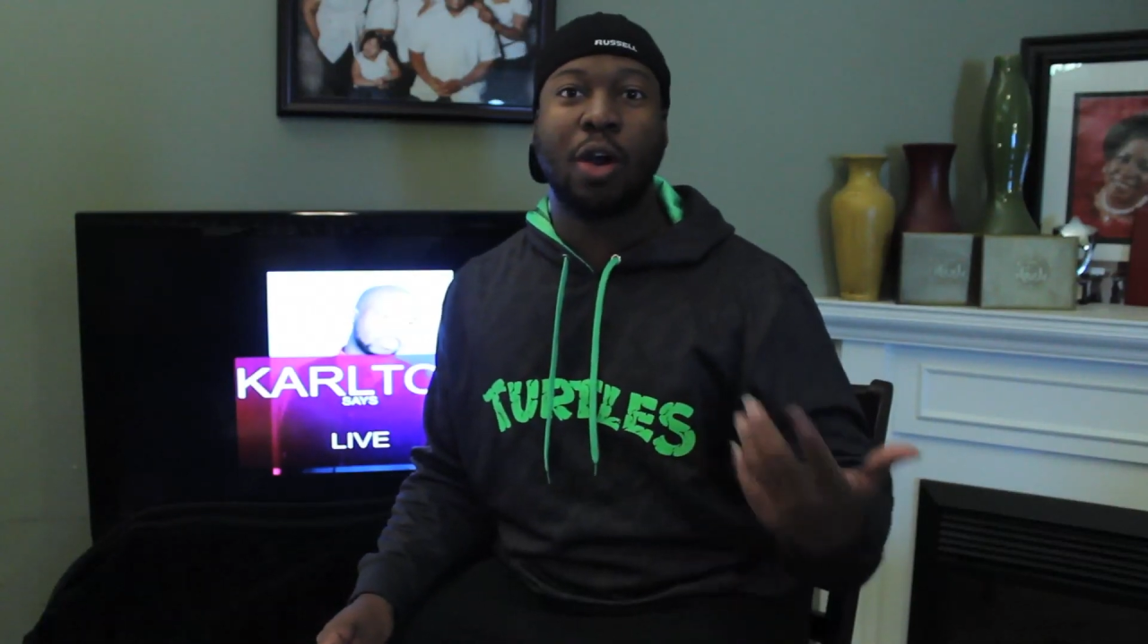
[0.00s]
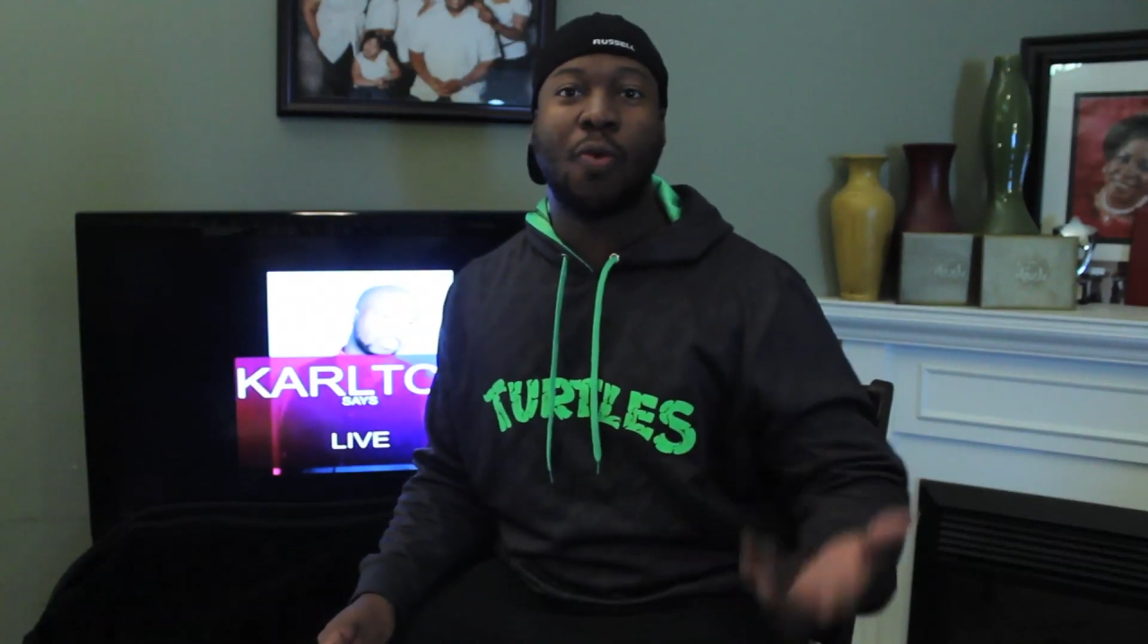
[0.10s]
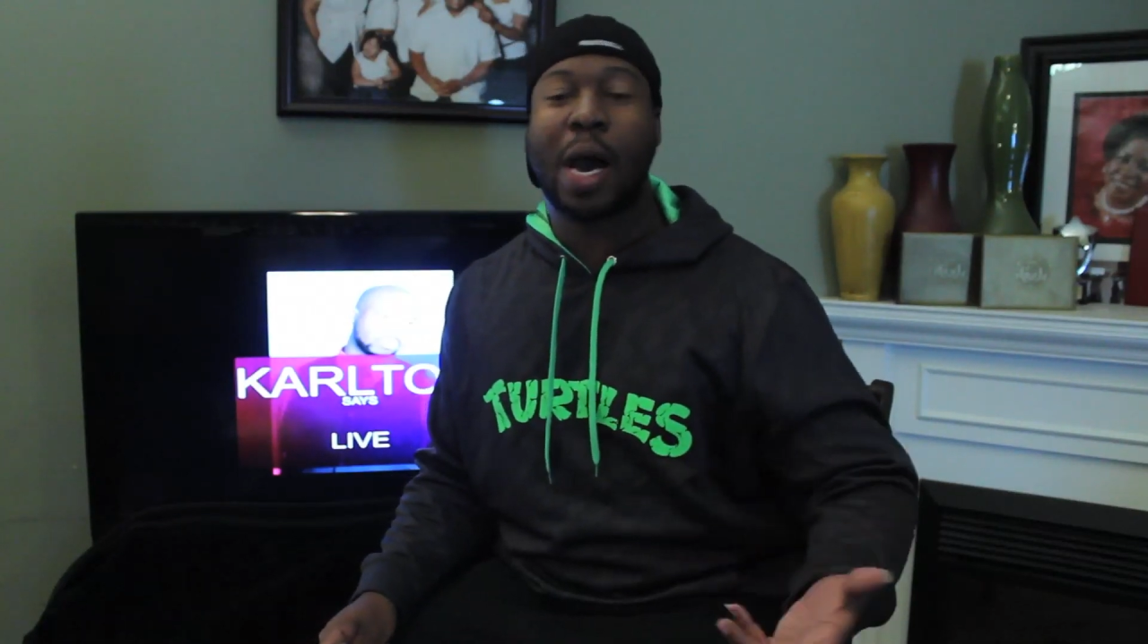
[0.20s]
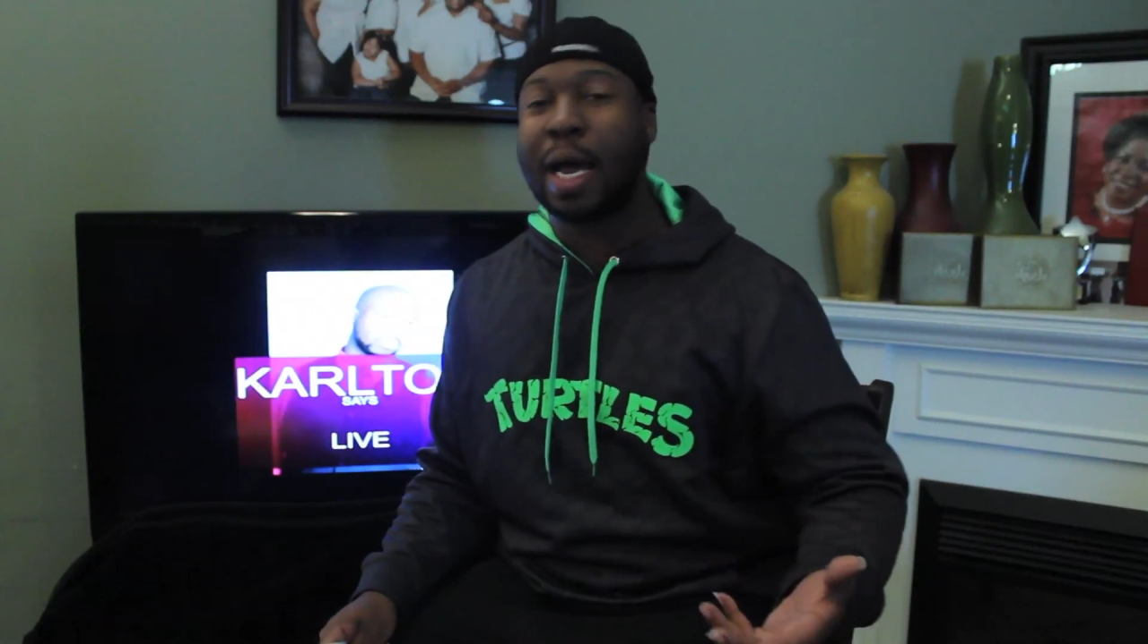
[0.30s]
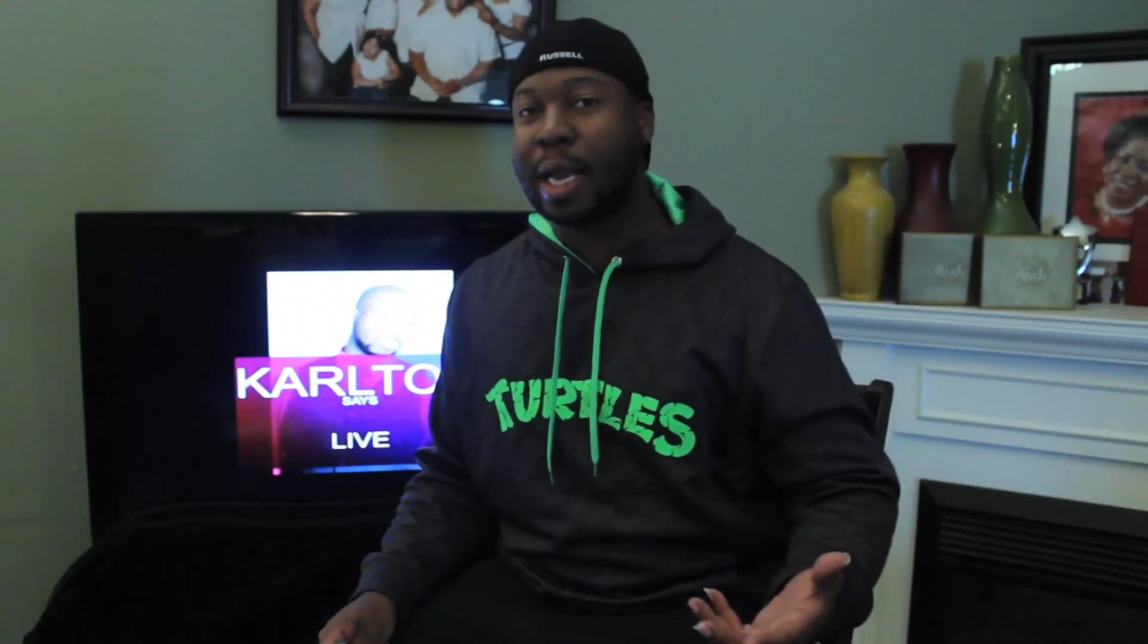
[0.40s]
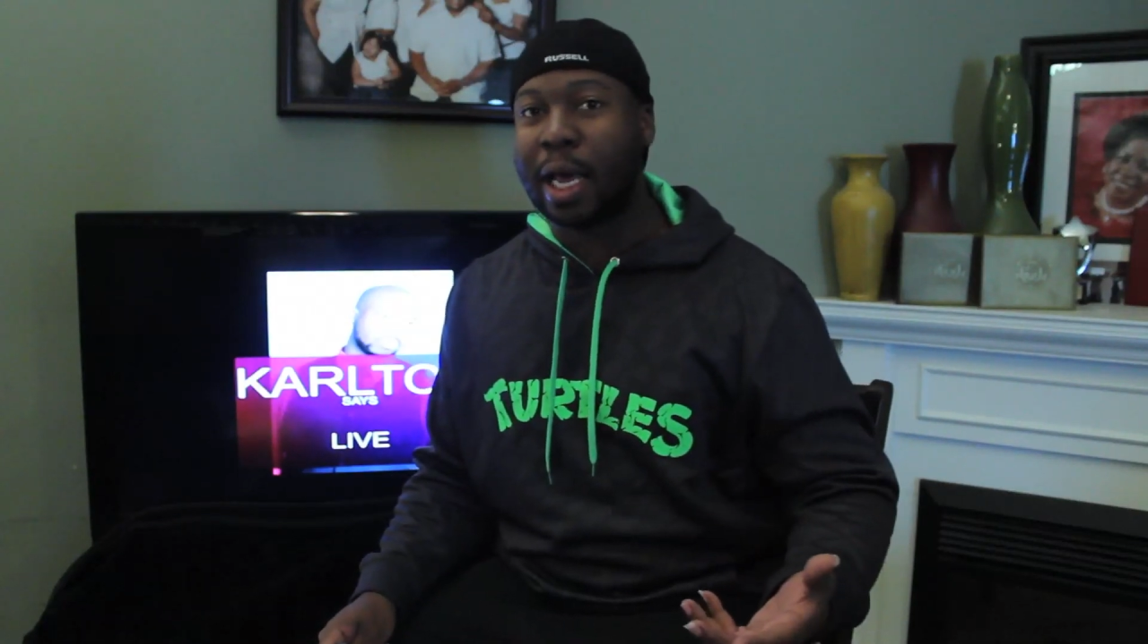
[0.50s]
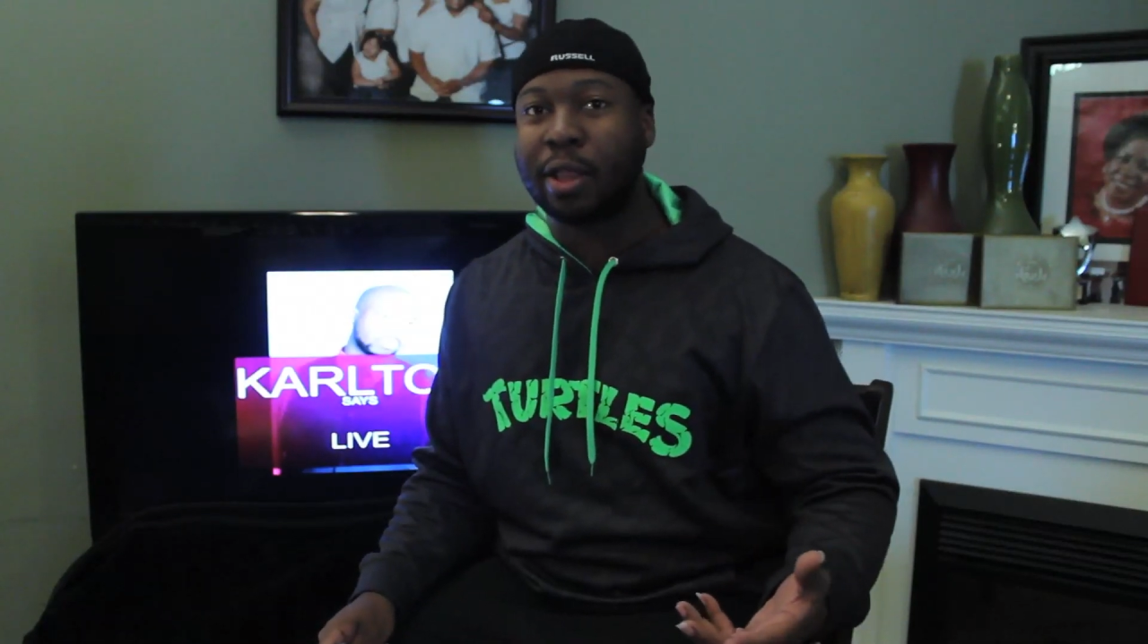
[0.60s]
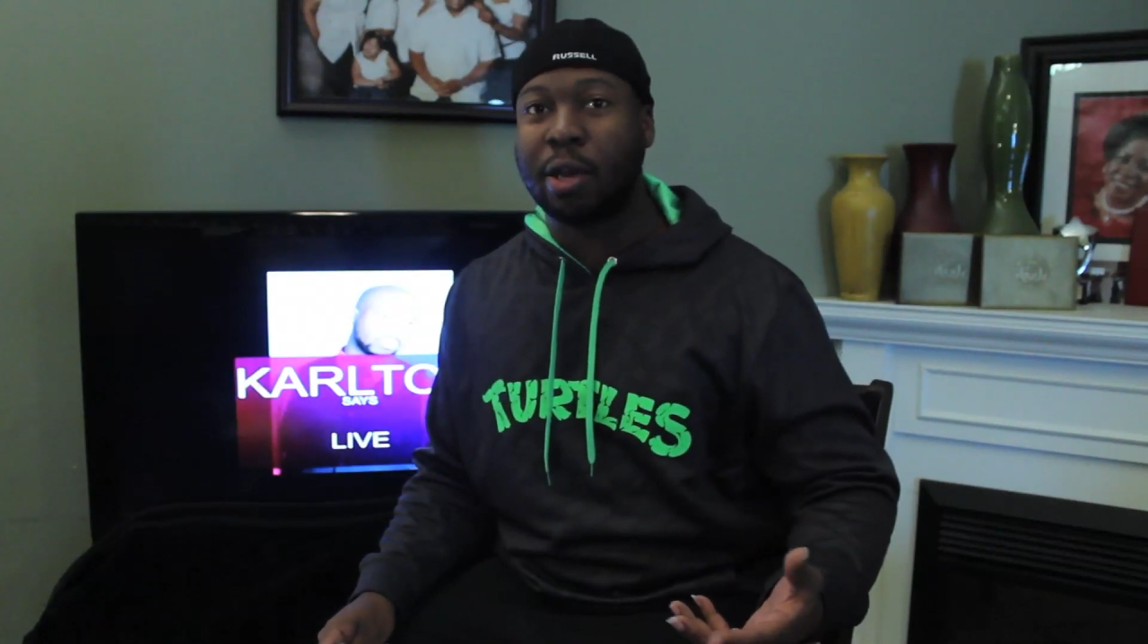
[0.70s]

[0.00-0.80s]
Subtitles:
and why I like